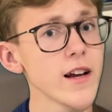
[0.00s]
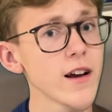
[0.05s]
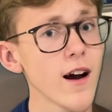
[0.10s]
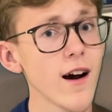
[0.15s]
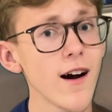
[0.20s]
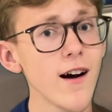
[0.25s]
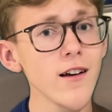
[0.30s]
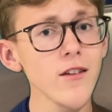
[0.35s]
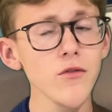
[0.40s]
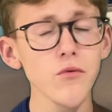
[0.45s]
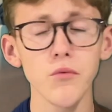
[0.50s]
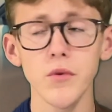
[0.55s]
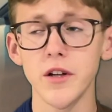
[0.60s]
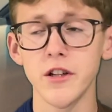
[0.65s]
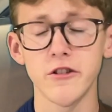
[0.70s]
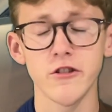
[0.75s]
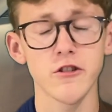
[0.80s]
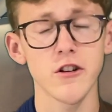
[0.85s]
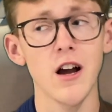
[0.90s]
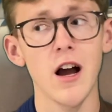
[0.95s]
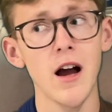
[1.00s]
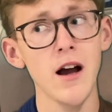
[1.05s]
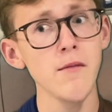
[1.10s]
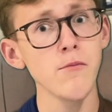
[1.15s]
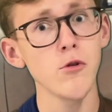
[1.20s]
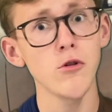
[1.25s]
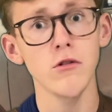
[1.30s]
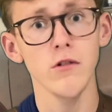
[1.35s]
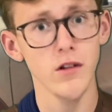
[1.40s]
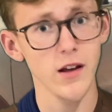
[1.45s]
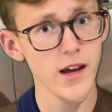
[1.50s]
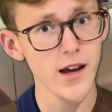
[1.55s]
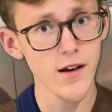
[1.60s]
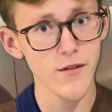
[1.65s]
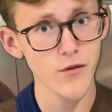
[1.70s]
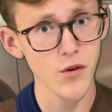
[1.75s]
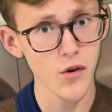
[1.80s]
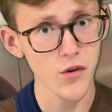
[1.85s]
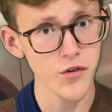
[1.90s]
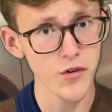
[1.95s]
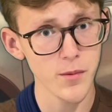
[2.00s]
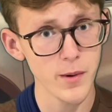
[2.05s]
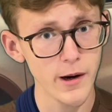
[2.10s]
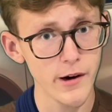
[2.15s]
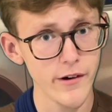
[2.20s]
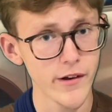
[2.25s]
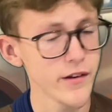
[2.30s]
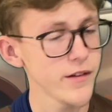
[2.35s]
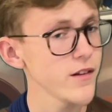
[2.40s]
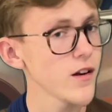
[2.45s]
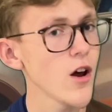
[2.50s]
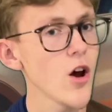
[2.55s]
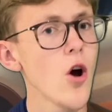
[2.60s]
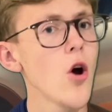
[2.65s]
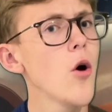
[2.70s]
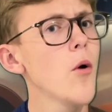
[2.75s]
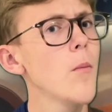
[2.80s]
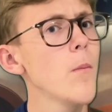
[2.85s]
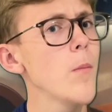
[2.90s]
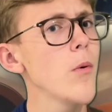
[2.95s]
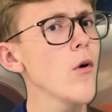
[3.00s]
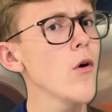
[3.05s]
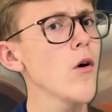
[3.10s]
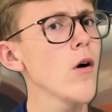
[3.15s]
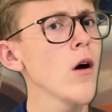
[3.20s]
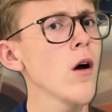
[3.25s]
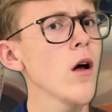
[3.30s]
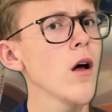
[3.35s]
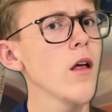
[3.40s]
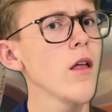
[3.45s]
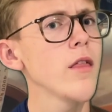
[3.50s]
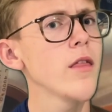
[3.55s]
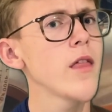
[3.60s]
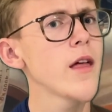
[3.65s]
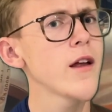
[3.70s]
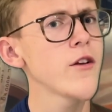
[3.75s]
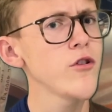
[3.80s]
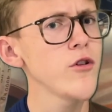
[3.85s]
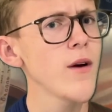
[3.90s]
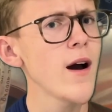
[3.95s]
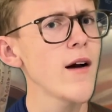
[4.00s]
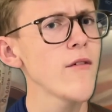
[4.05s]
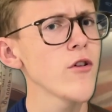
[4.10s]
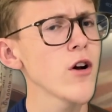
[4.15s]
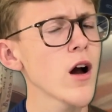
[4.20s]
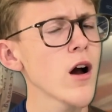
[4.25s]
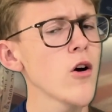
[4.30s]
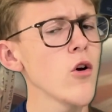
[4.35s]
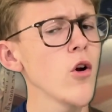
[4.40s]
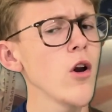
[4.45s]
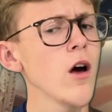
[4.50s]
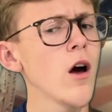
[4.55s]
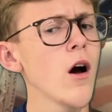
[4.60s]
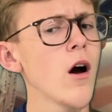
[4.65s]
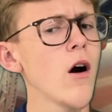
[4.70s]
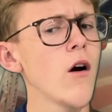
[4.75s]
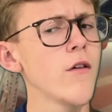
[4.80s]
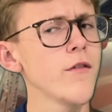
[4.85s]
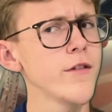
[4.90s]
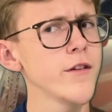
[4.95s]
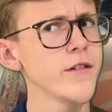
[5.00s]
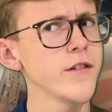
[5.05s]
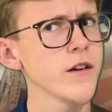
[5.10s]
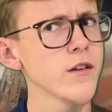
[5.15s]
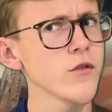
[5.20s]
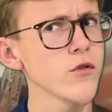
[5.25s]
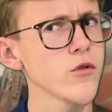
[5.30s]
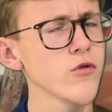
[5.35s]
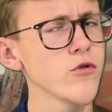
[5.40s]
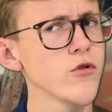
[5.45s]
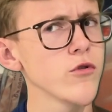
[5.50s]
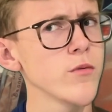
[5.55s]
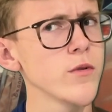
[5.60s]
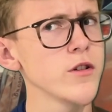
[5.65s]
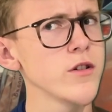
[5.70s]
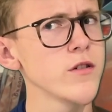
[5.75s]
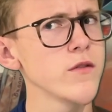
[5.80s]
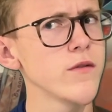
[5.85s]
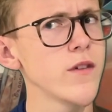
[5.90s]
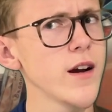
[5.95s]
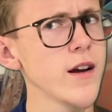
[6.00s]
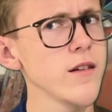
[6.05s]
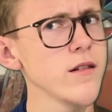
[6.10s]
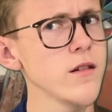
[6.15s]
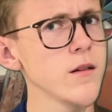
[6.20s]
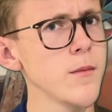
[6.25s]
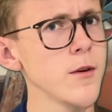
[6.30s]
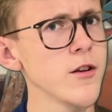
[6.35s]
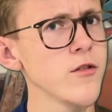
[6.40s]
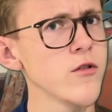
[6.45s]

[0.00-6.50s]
cars, which I'm all here for, to be honest. But they do have a colour of the 600 which is very similar to